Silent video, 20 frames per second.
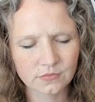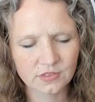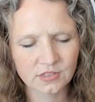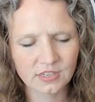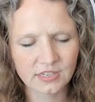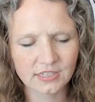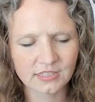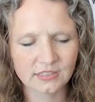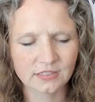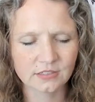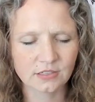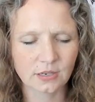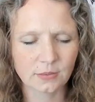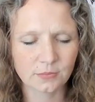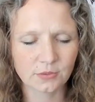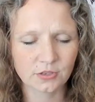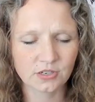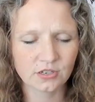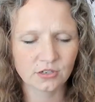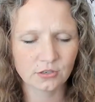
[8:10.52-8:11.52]
And I'm
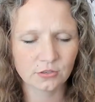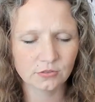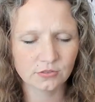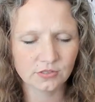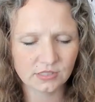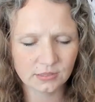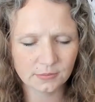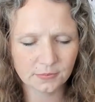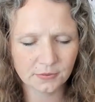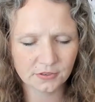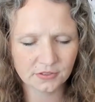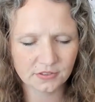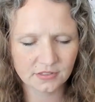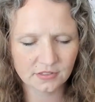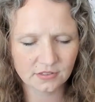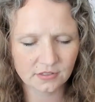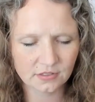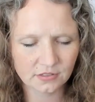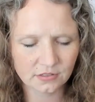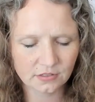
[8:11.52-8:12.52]
going to go deeper
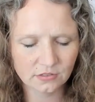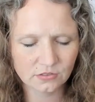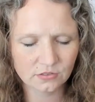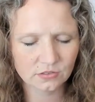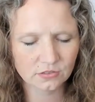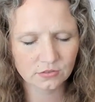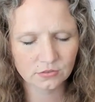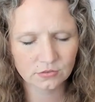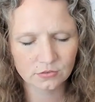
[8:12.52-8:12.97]
than this.